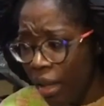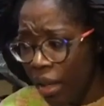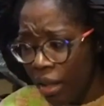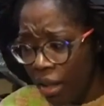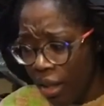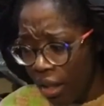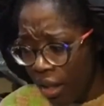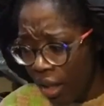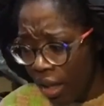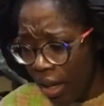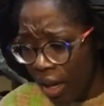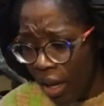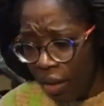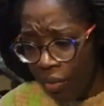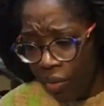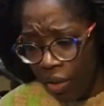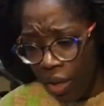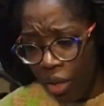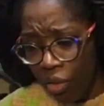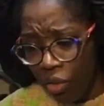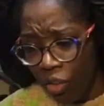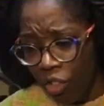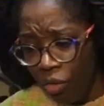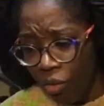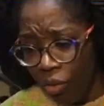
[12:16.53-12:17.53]
think I have it
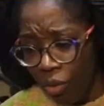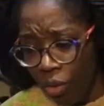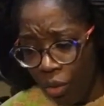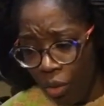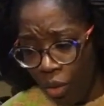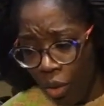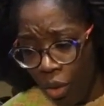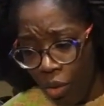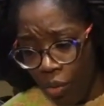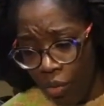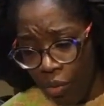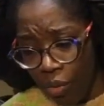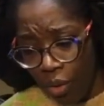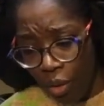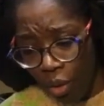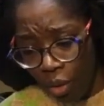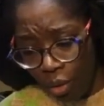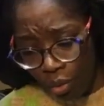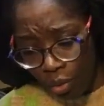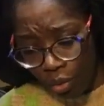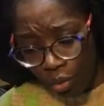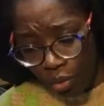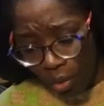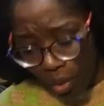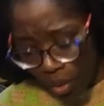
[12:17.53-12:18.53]
as a fold over
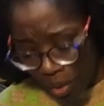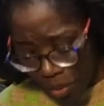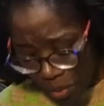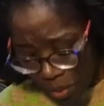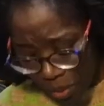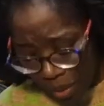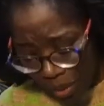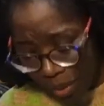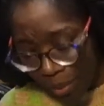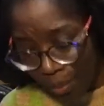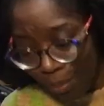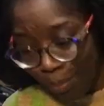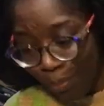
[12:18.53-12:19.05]
also, but